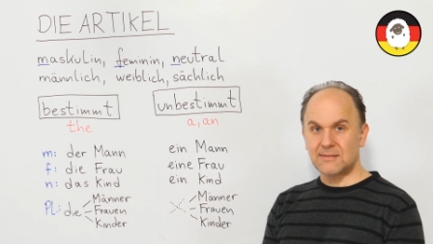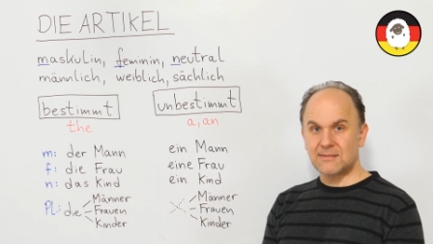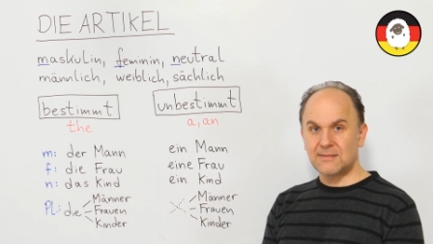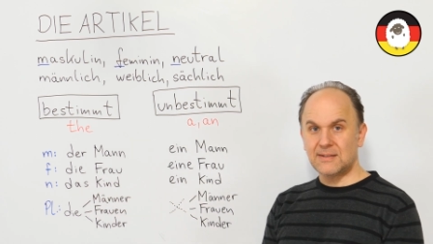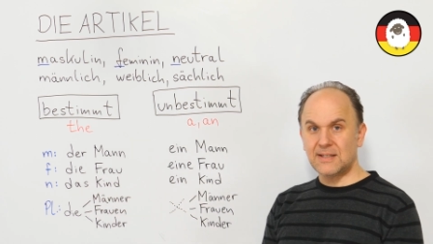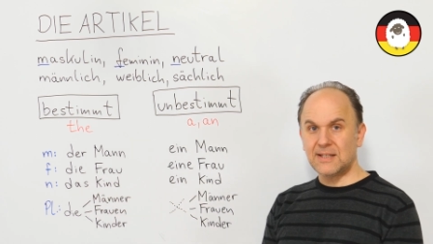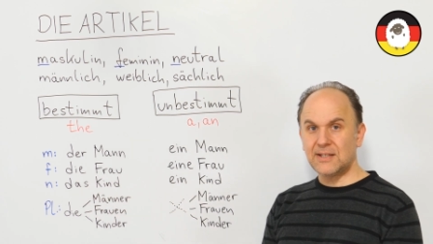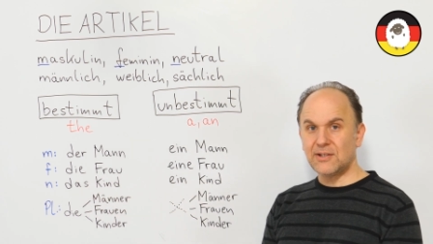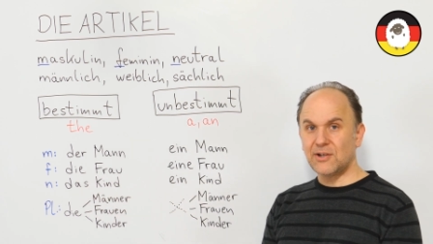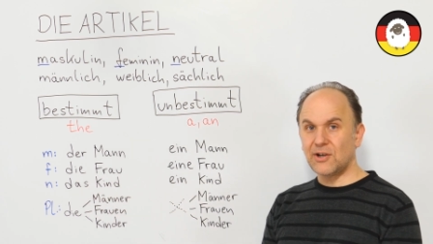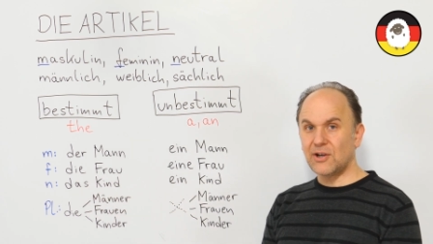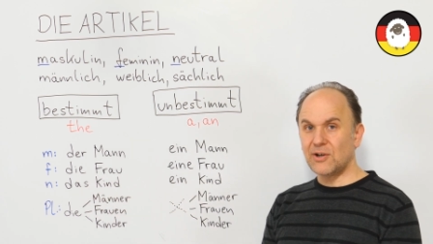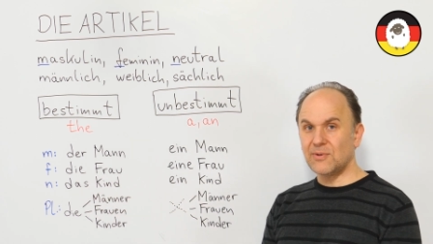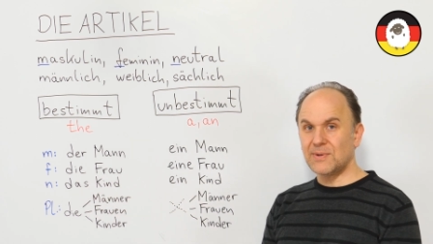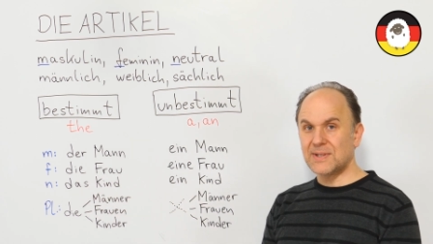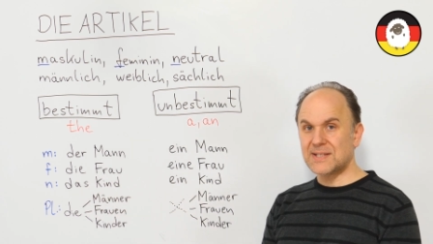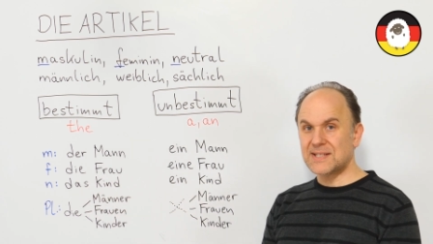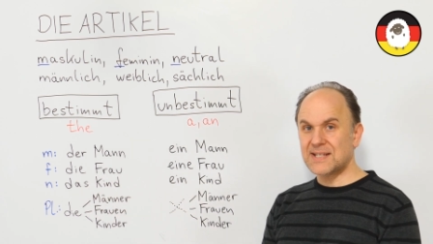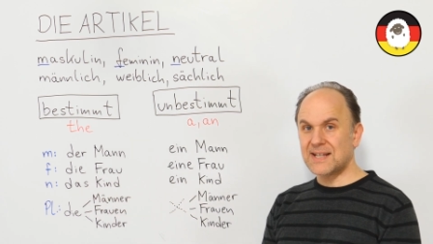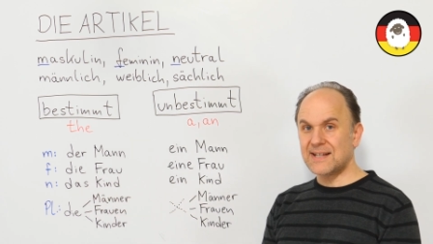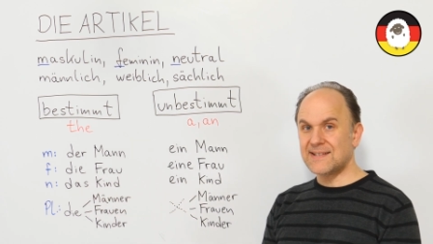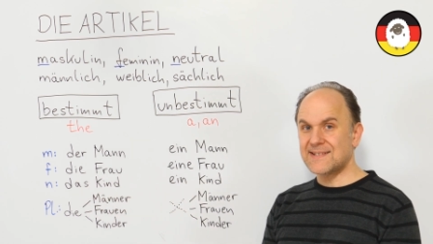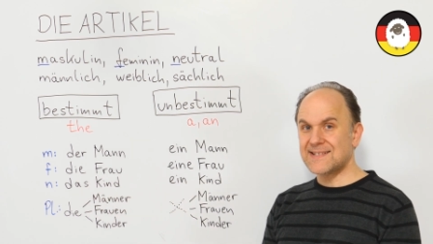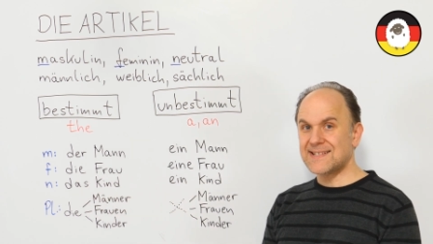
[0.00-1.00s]
Die
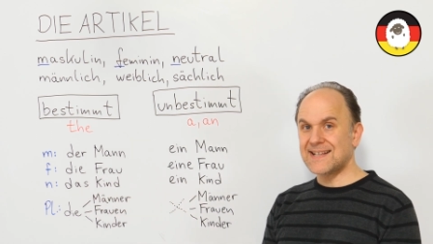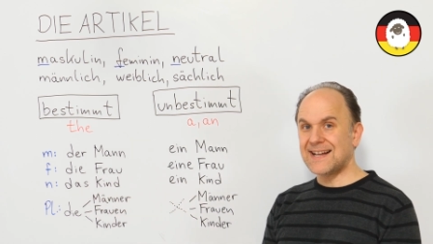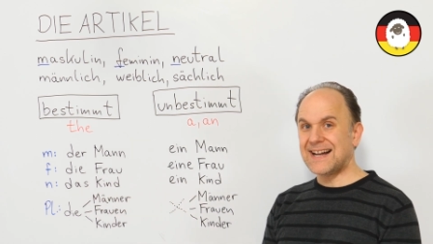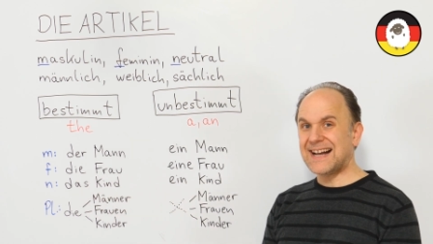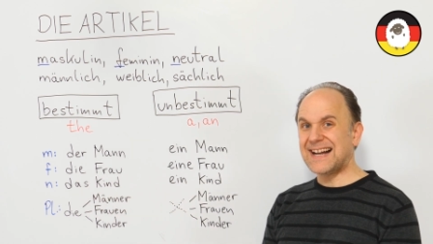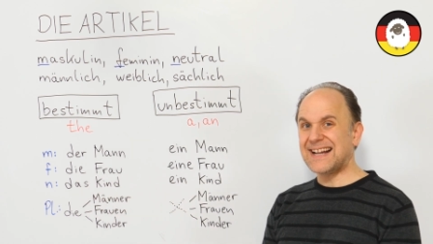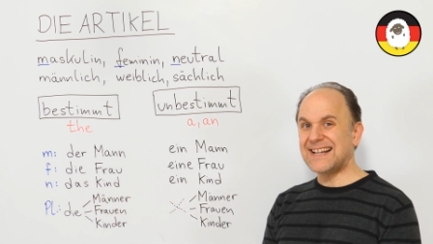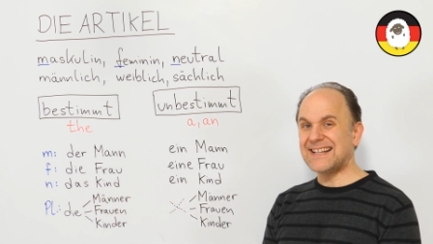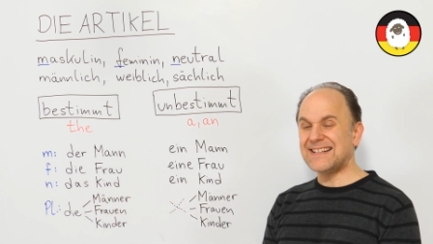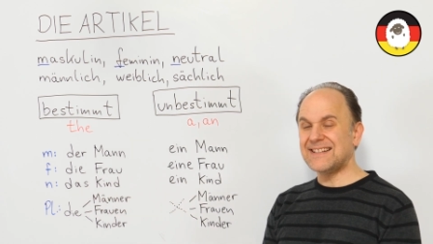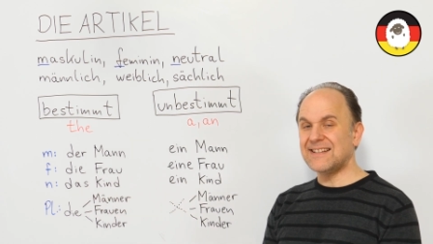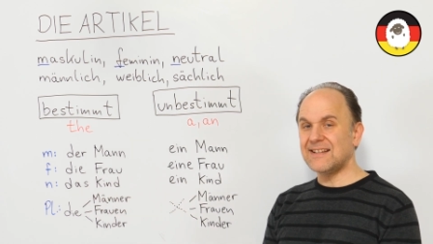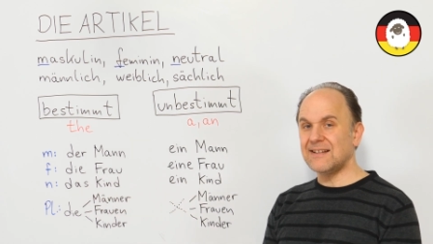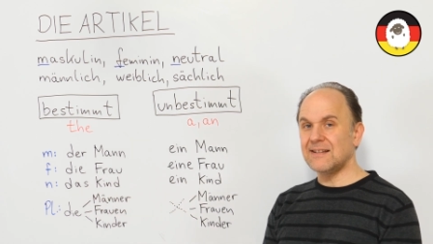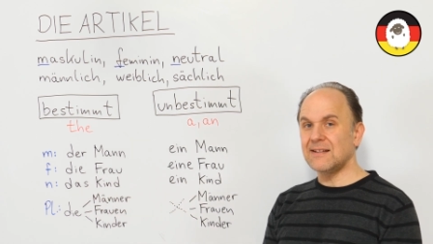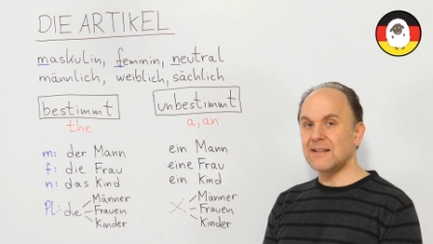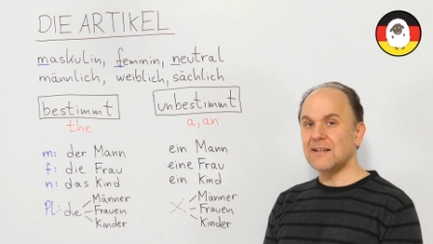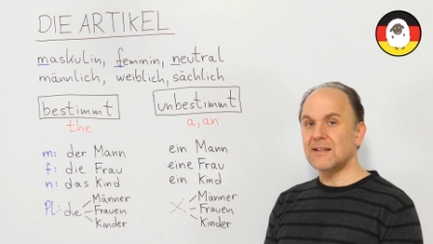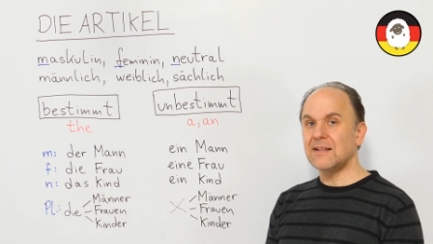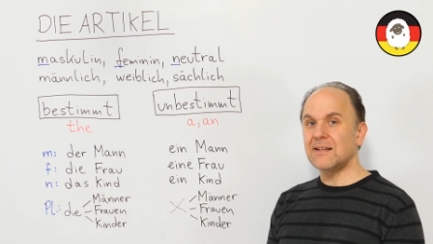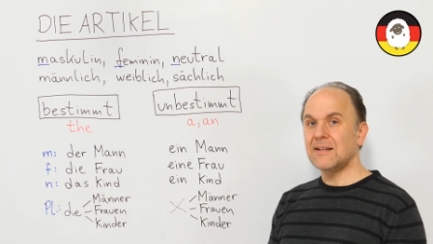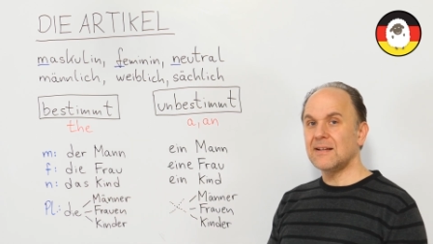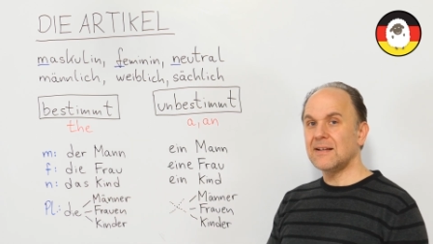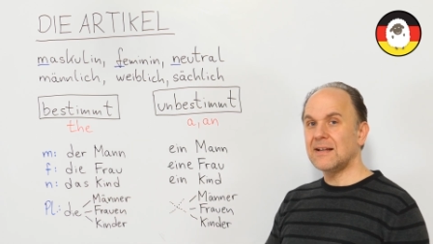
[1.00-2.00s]
always has eine